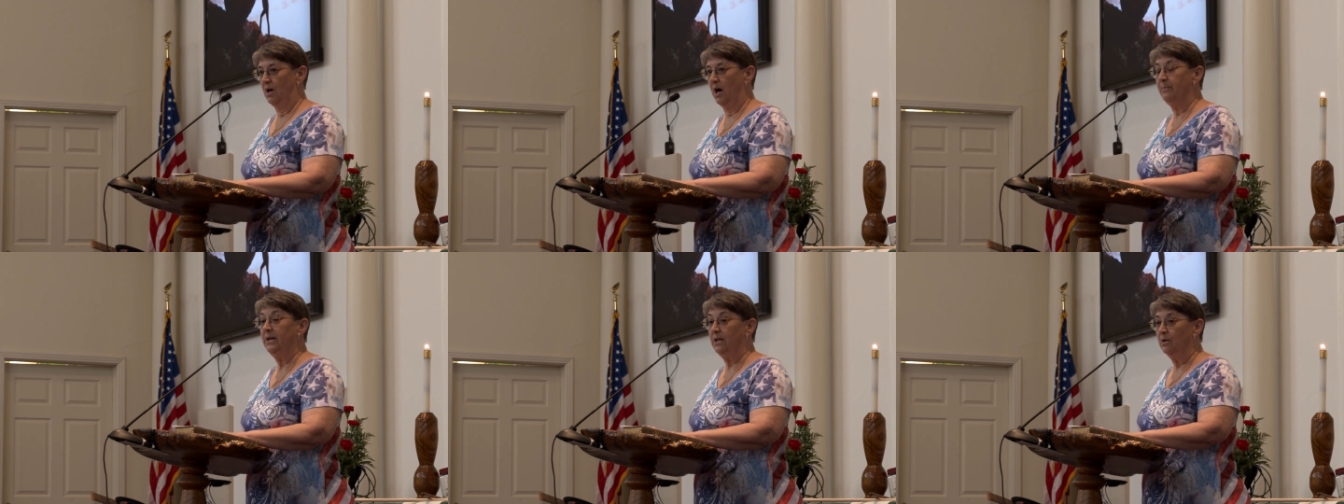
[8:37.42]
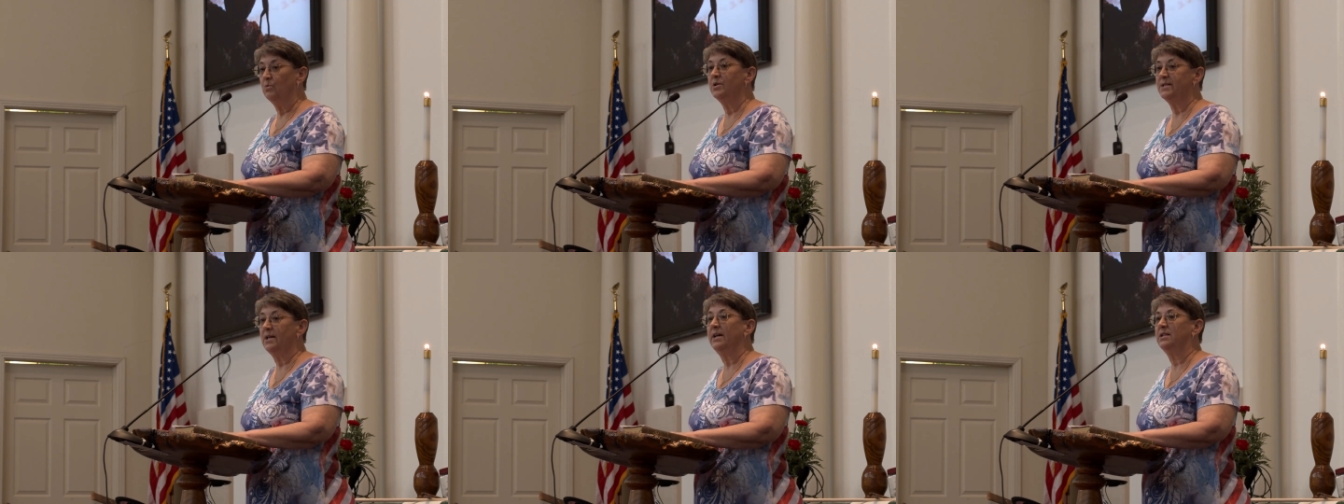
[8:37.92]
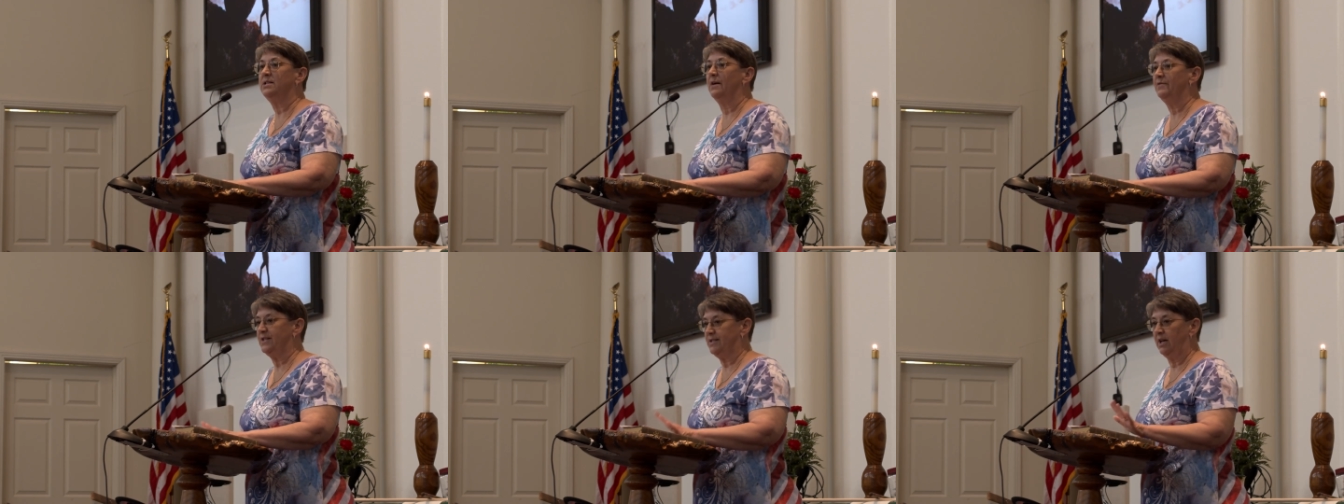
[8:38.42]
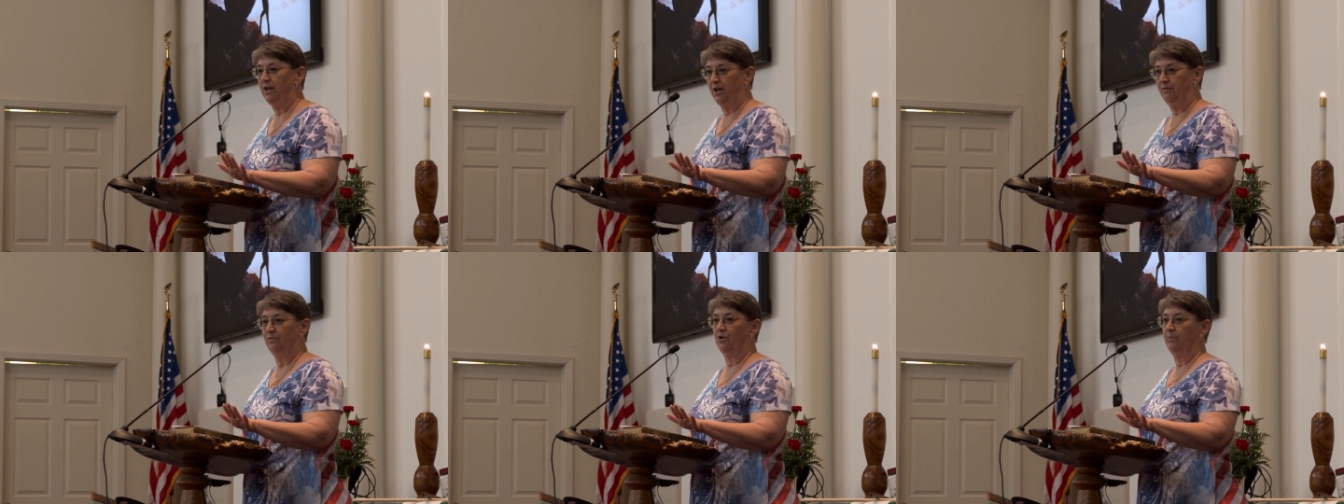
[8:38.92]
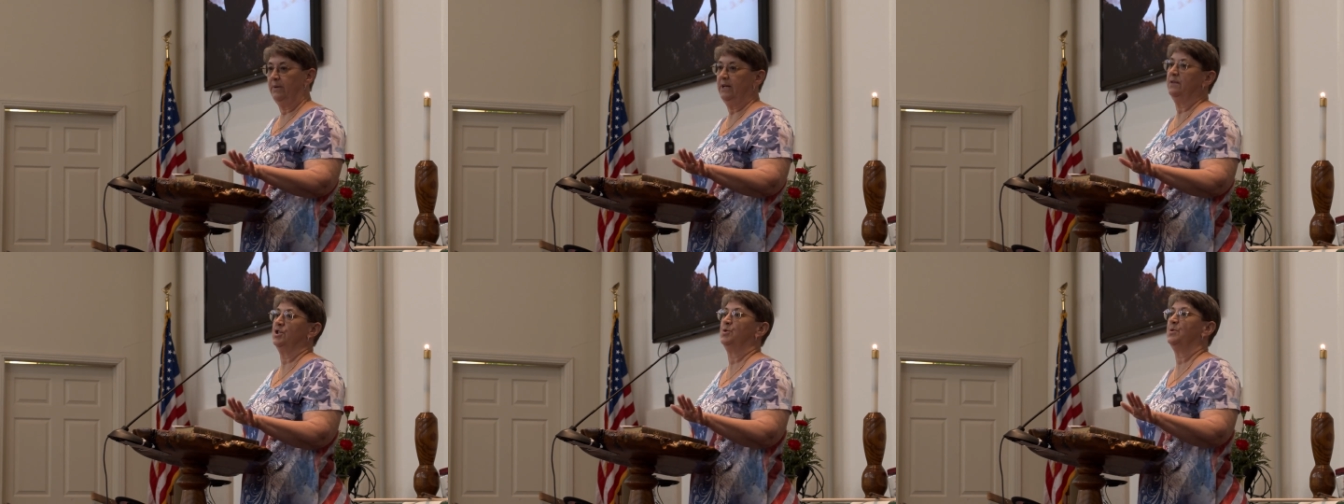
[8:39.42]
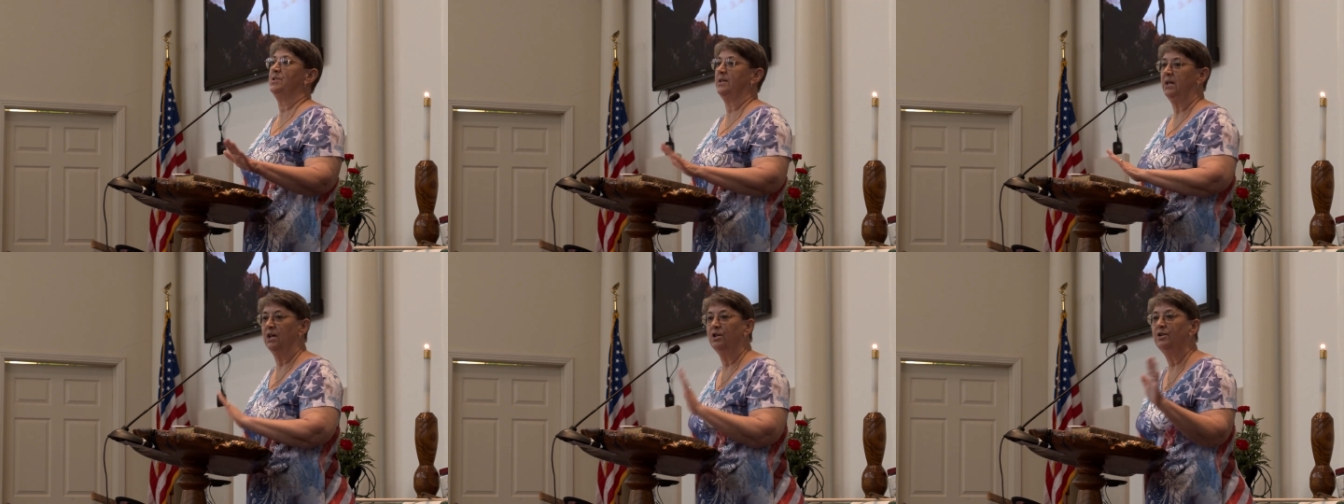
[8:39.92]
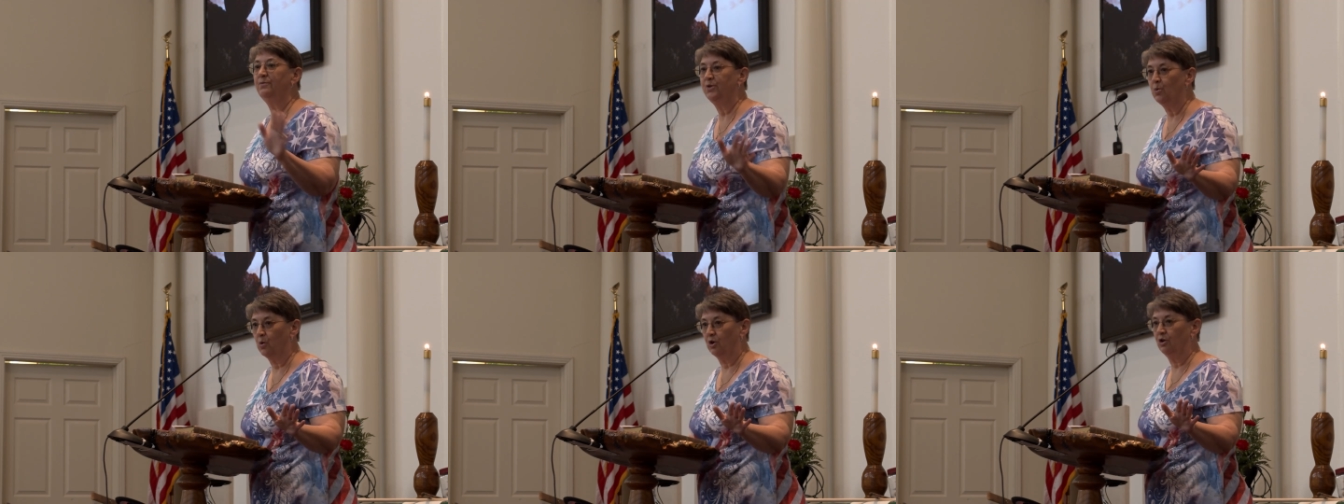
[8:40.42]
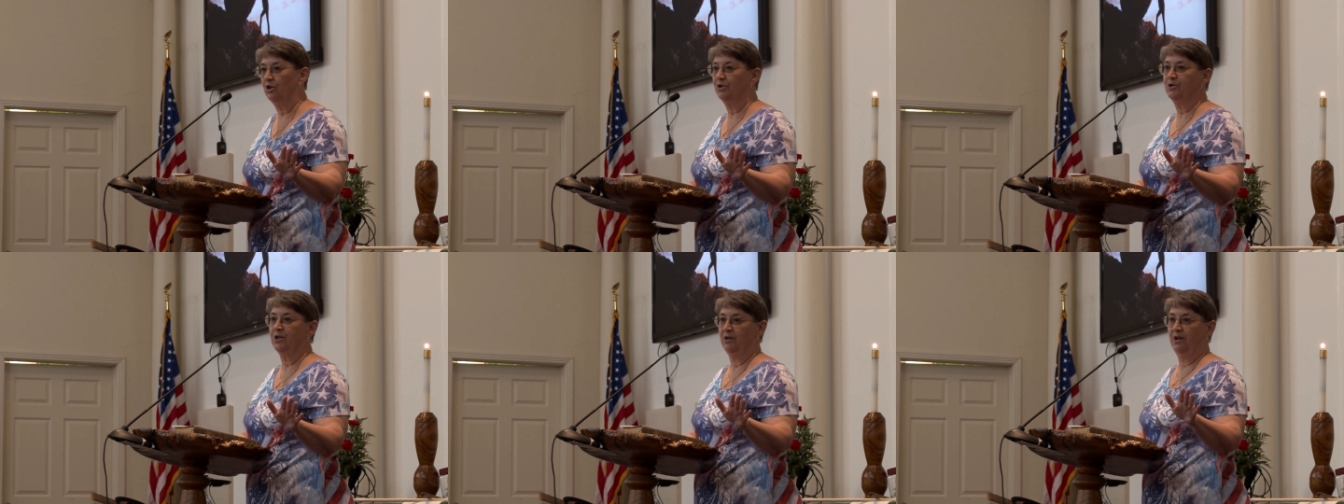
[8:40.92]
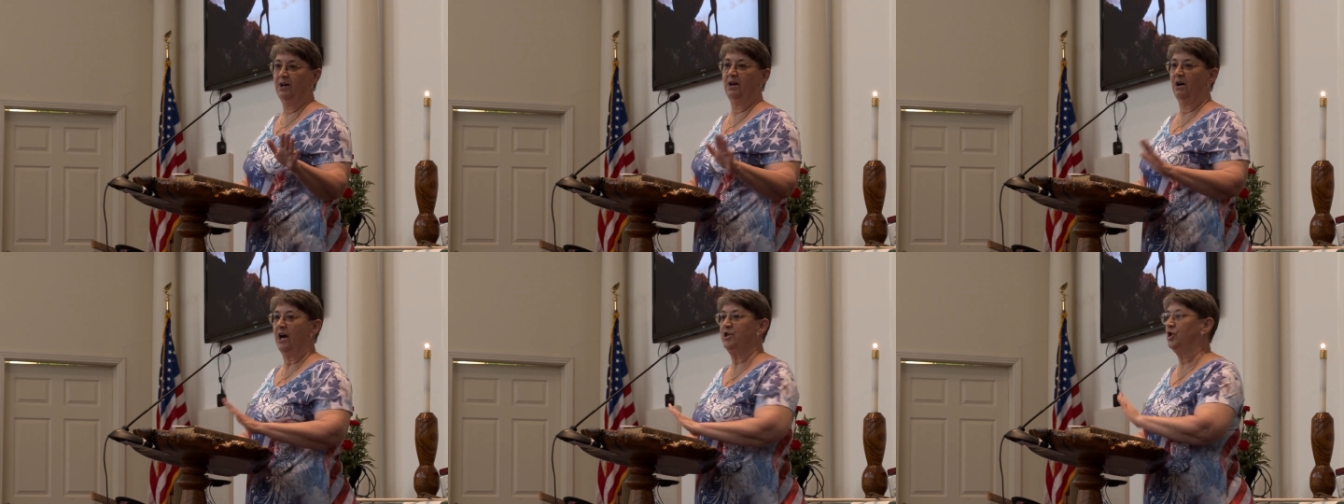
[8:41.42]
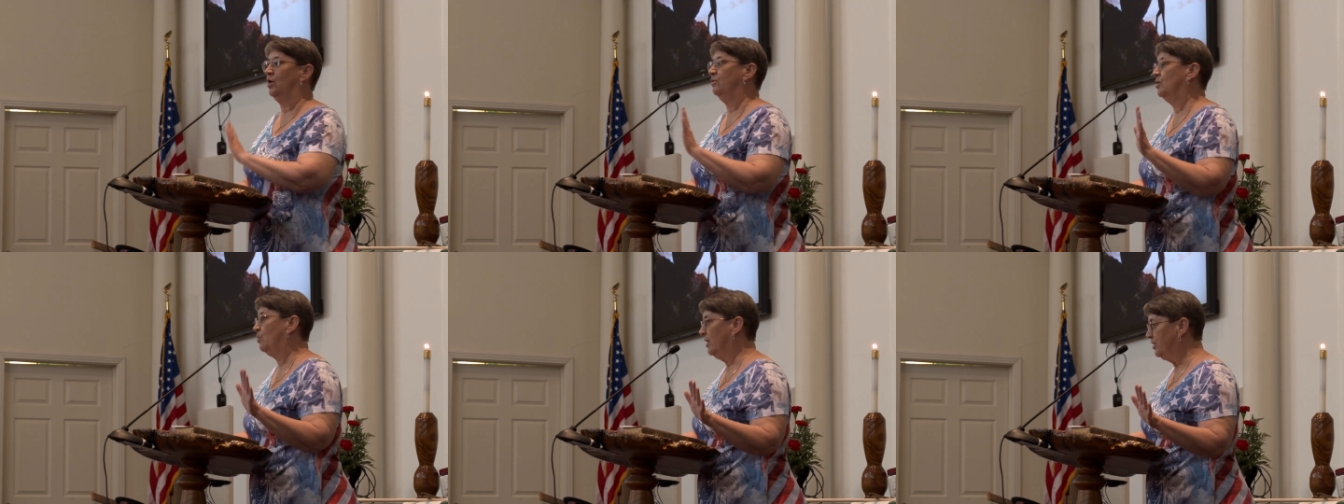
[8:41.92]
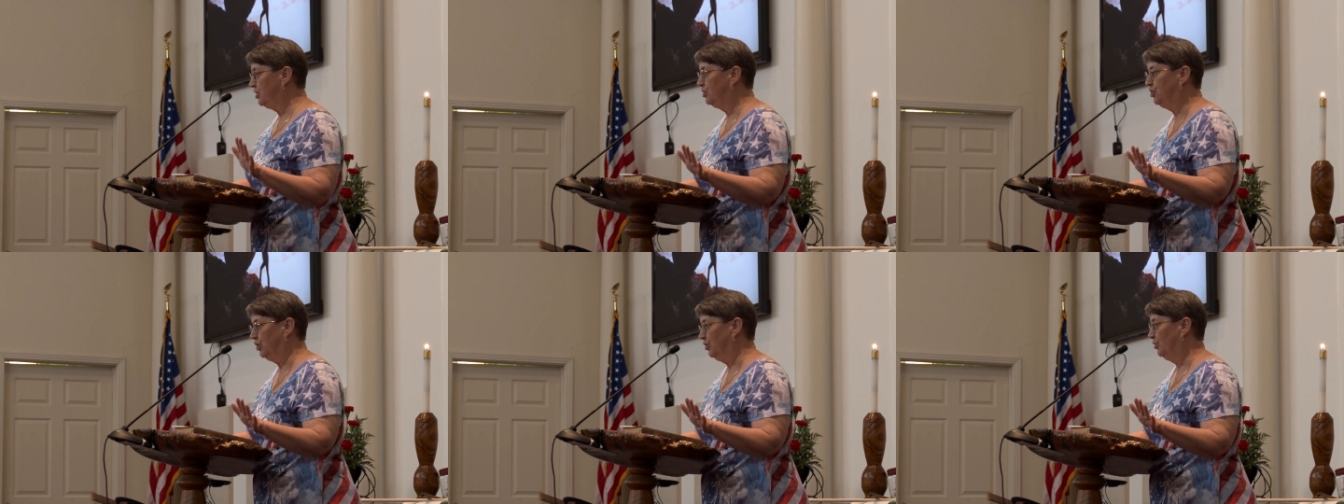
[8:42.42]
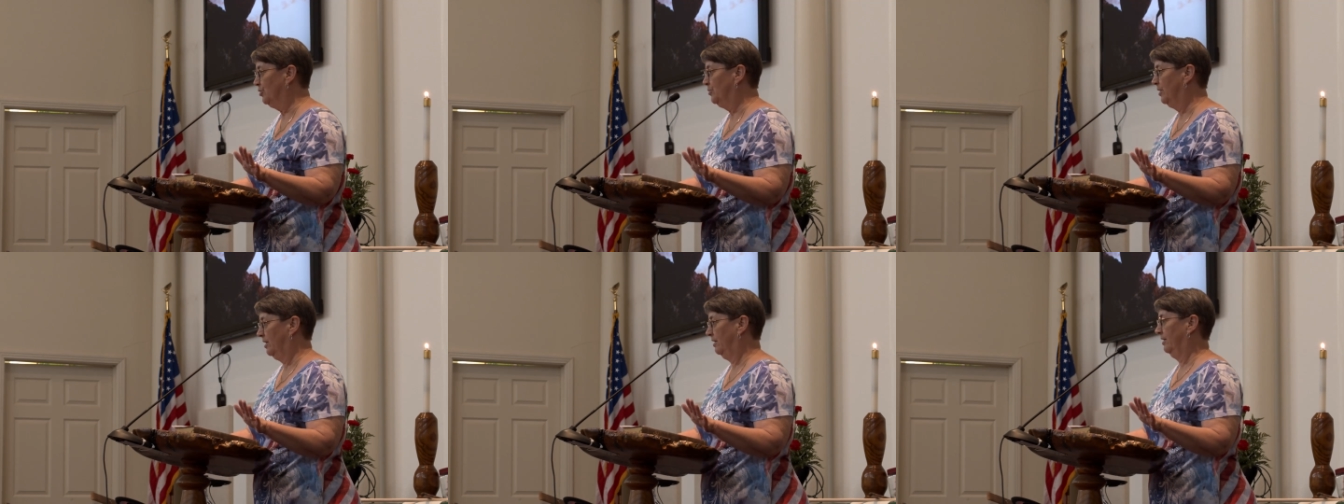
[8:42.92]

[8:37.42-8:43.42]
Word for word: I mean, it was like devastating for me. This was the end of the world. I don't know what to do.